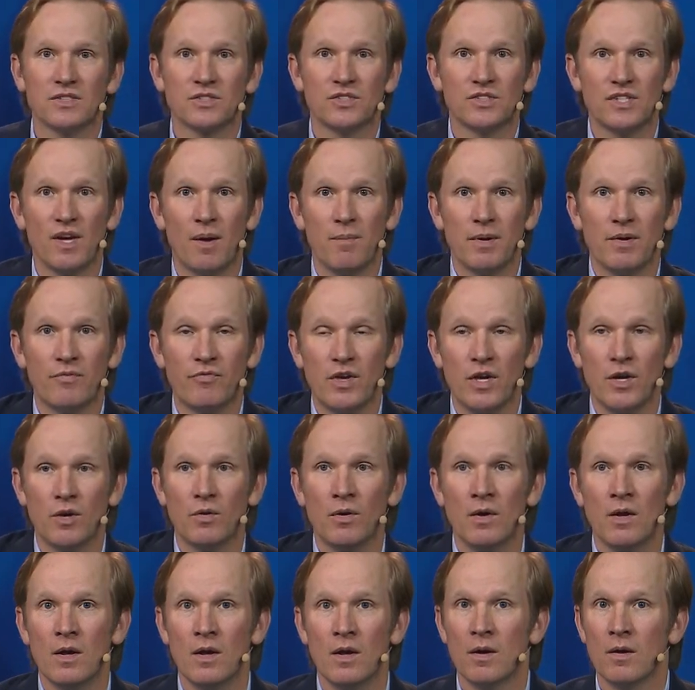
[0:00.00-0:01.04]
Some of you
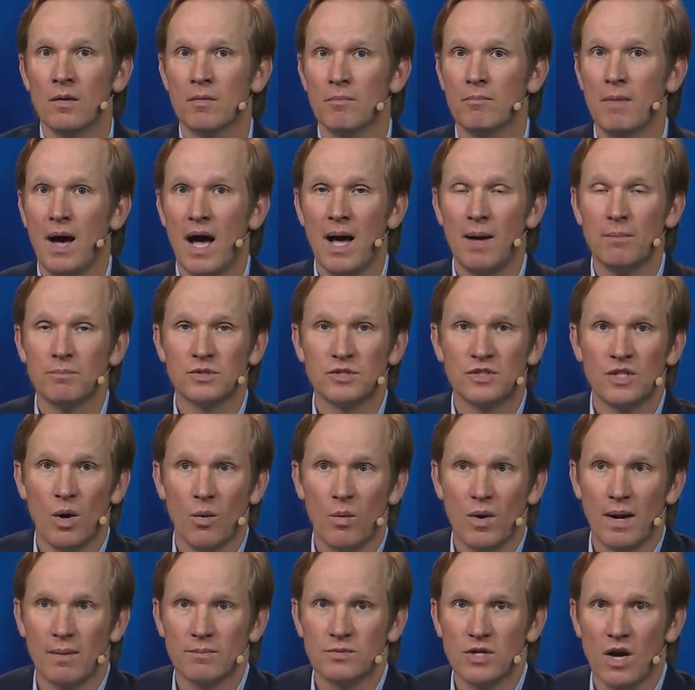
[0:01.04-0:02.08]
moms know
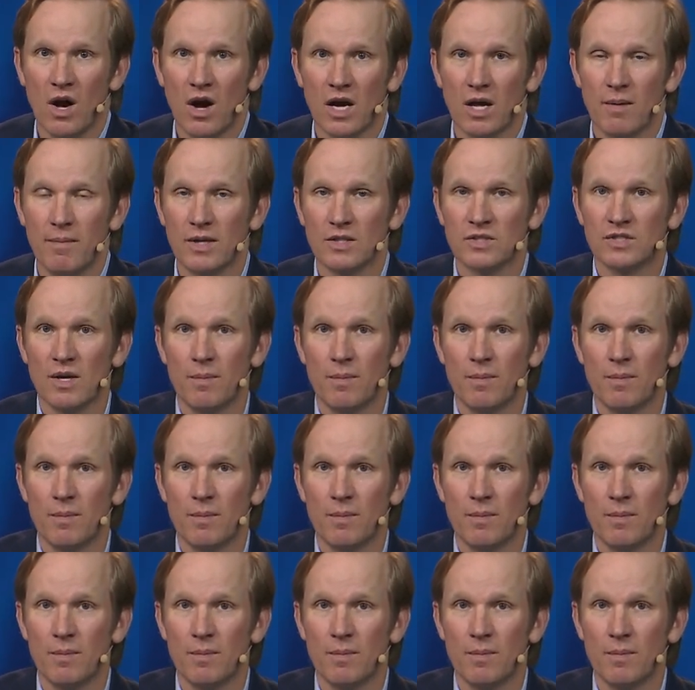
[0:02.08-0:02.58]
what I'm talking about.